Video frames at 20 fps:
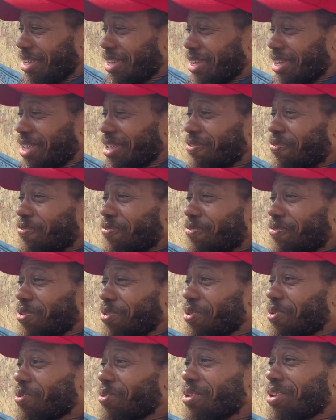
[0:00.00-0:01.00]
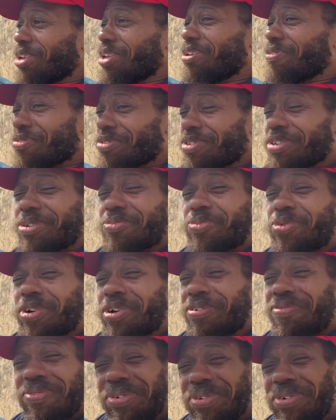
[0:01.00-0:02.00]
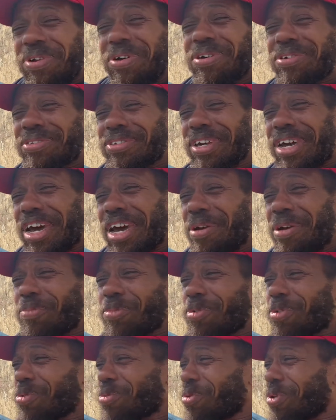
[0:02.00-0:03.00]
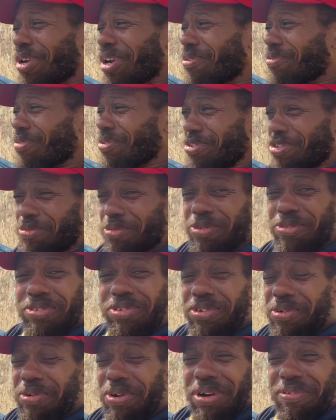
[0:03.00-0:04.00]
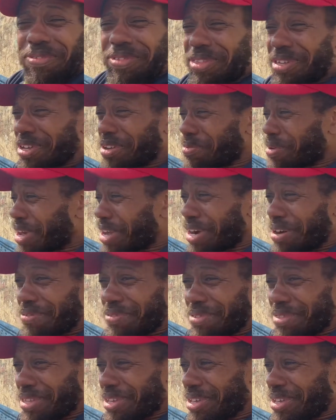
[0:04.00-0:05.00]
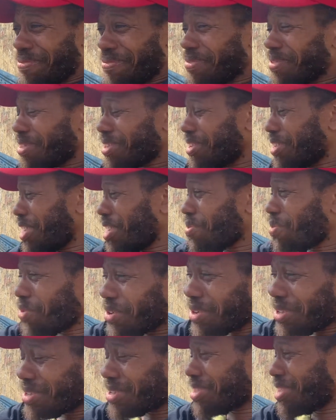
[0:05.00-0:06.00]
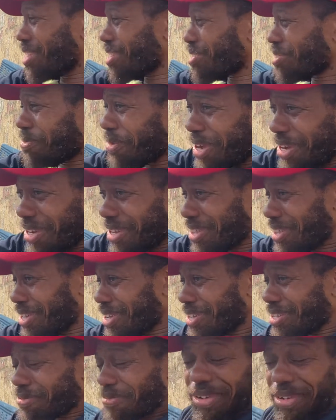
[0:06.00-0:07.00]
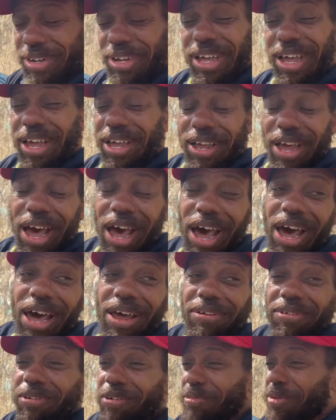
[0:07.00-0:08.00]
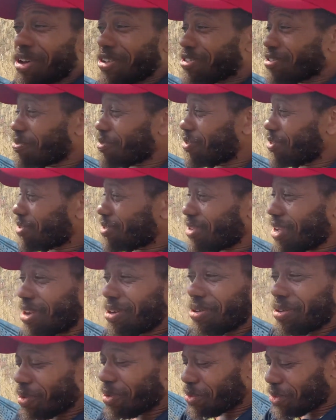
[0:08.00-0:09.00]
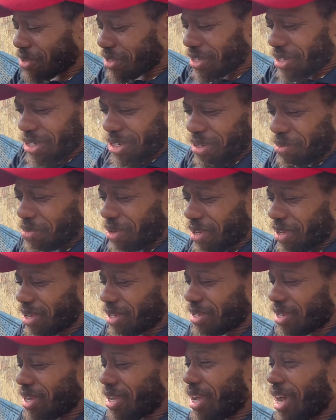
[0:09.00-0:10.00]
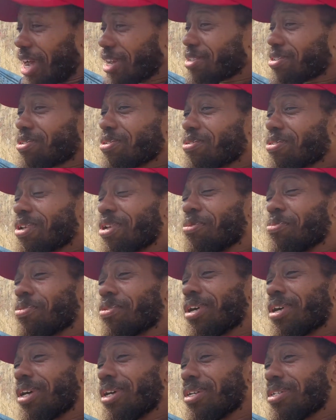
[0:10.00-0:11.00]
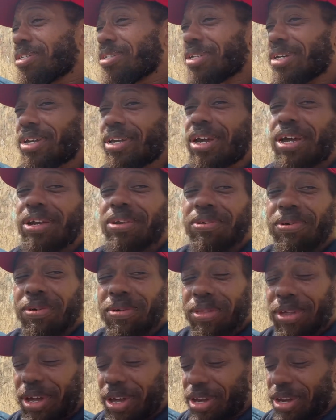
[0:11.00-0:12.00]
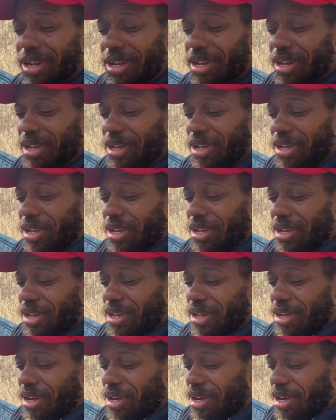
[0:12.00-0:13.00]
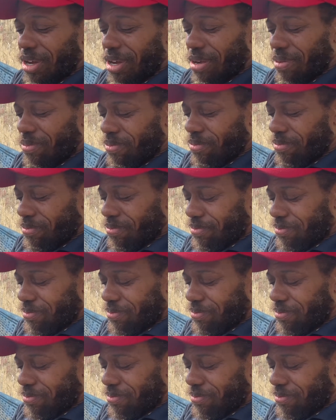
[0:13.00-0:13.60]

if you live somewhere for a long time or whatever, you're supposed to know everything about everything, even the neighboring things about the things. But I don't know about sports. I don't know what position he plays. I just know that he plays, and I know that um,